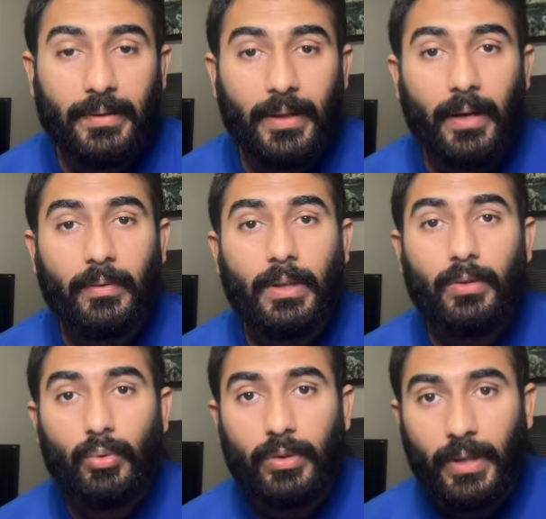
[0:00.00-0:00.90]
start with the
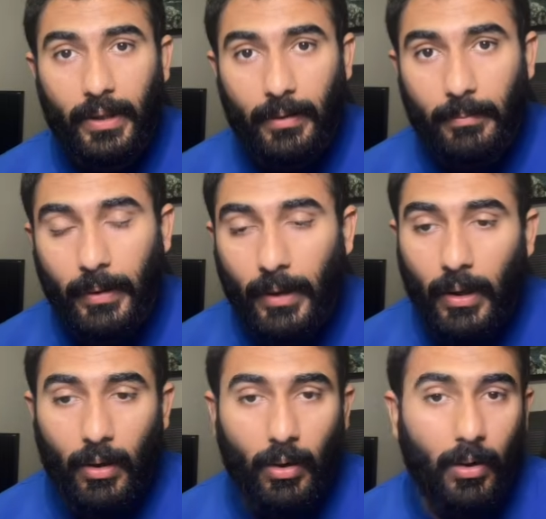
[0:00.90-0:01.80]
UCI number
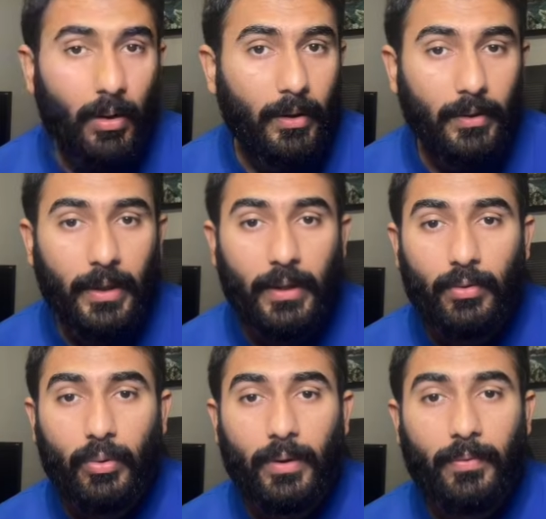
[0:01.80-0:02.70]
that
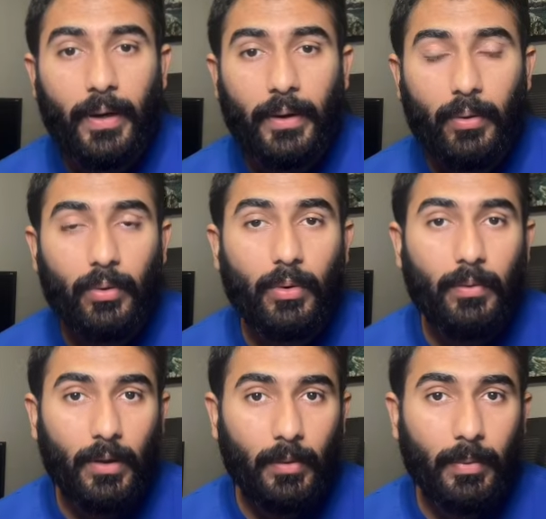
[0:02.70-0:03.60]
you can find on your
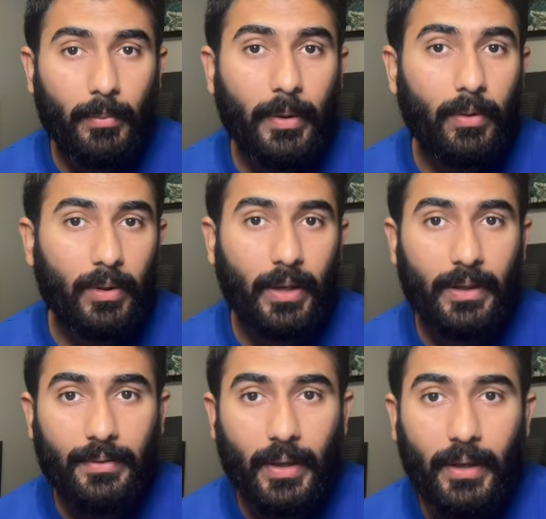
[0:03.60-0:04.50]
work permit on the
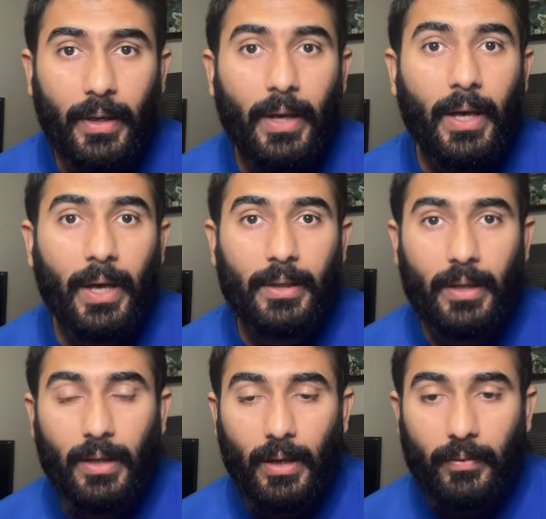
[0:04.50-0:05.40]
right side. And
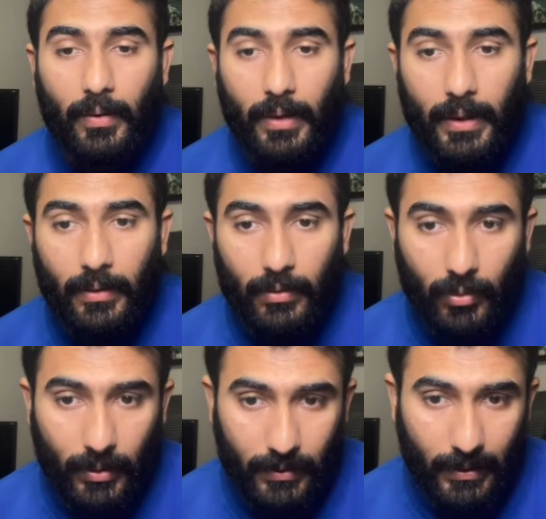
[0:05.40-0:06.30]
then after that, you
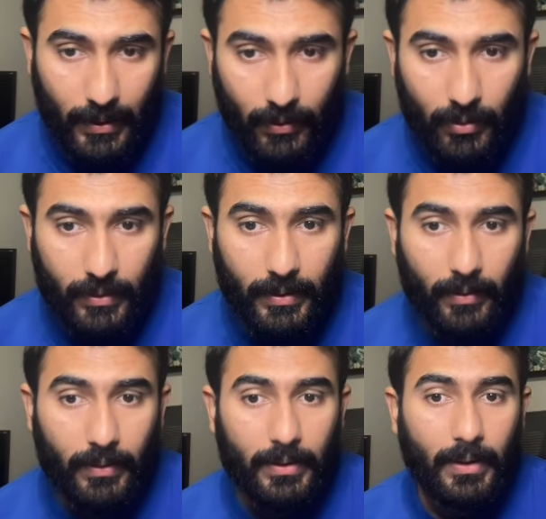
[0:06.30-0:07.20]
can select your
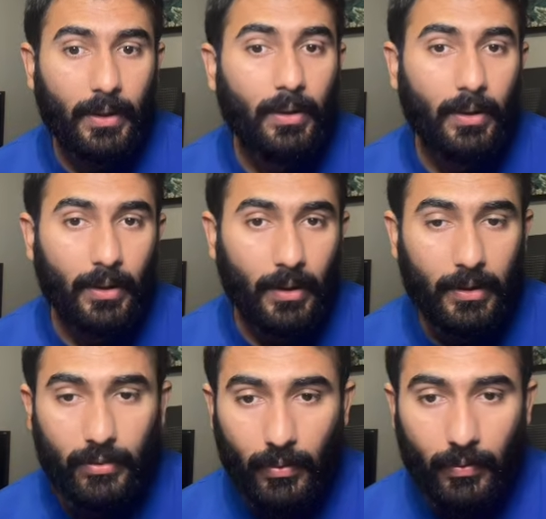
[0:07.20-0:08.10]
service here,
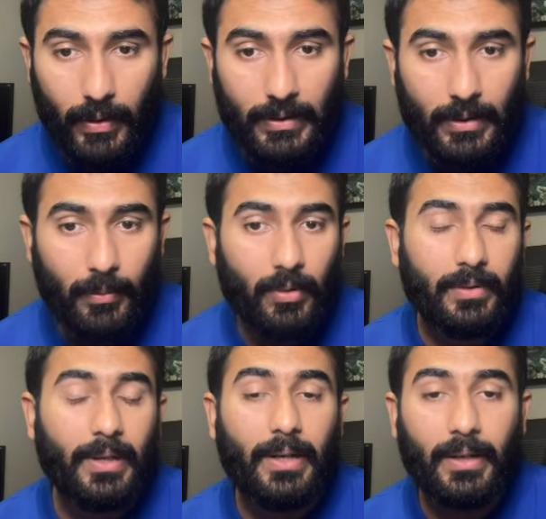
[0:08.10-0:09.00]
English or French. I'm going to
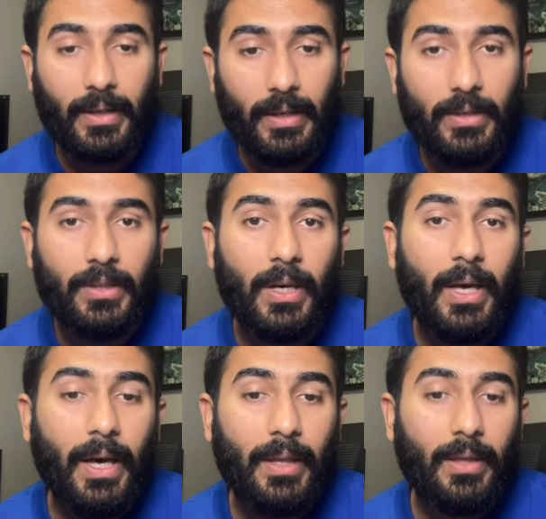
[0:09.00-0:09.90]
select English.
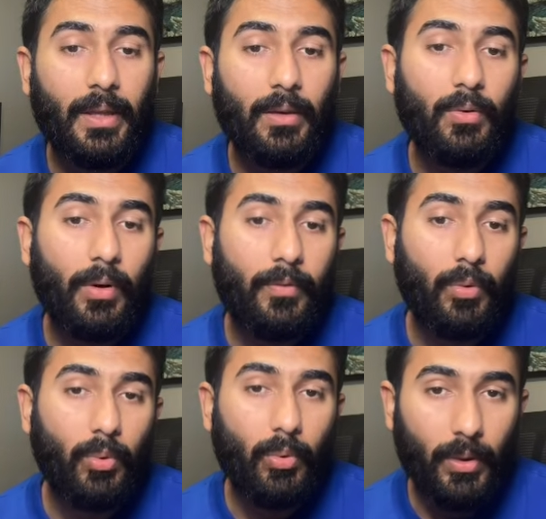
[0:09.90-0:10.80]
And then you have
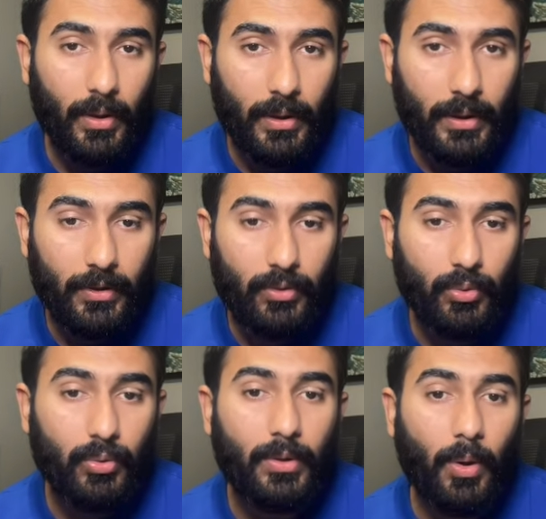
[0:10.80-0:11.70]
to
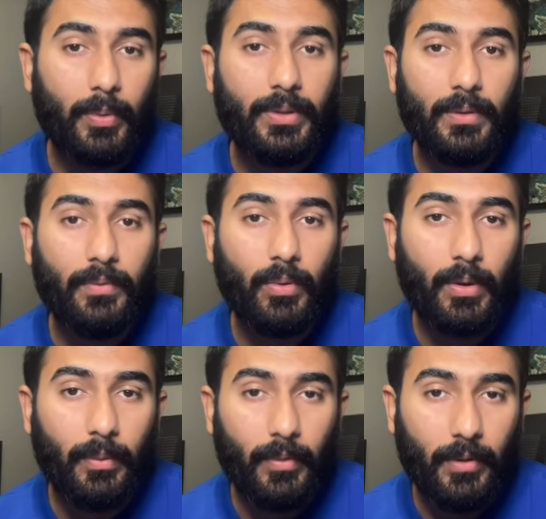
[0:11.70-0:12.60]
choose the option for
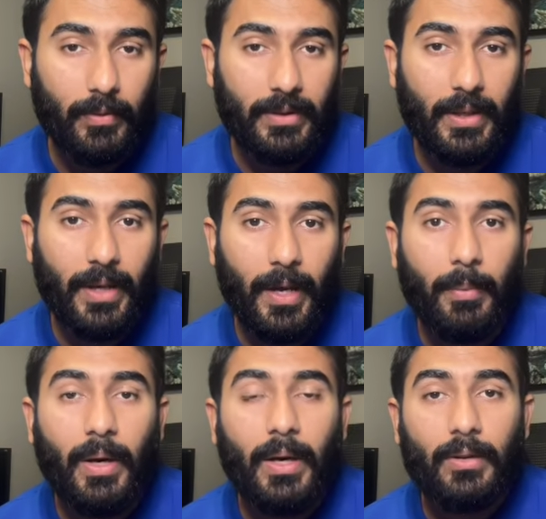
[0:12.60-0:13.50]
a visa type.
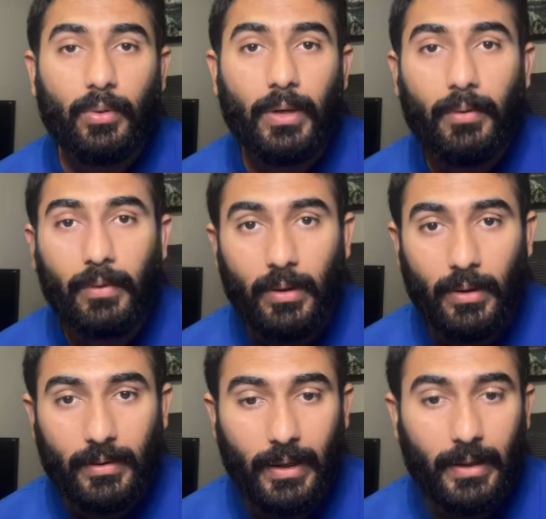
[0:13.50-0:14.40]
So here we're going
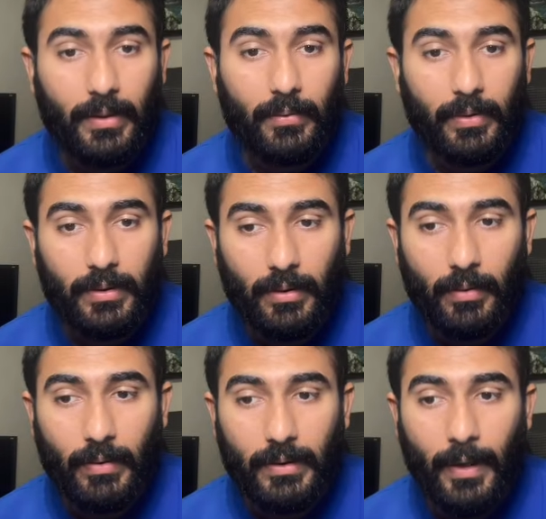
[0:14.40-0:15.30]
to select visitor
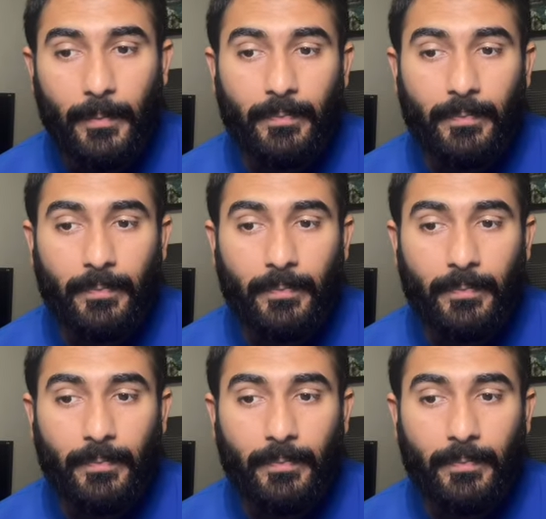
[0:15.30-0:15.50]
visa.